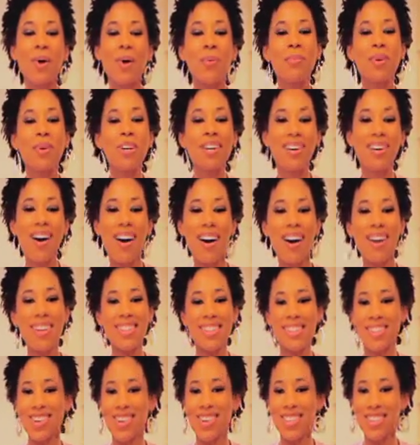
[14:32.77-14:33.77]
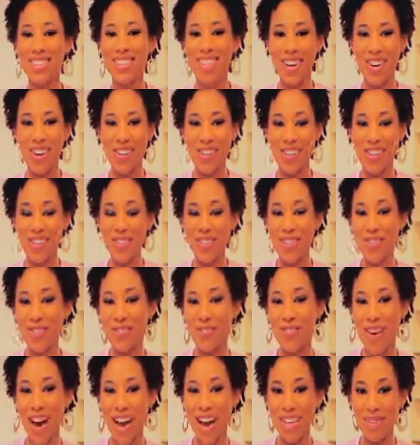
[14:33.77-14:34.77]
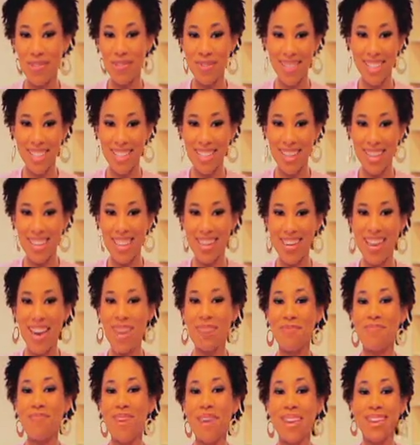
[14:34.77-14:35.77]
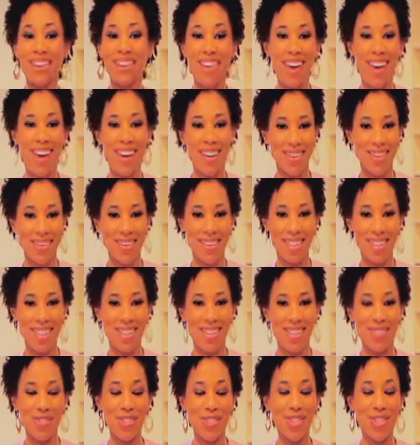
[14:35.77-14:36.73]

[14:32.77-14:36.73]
Pecans are loaded with vitamin E and beta-carotene,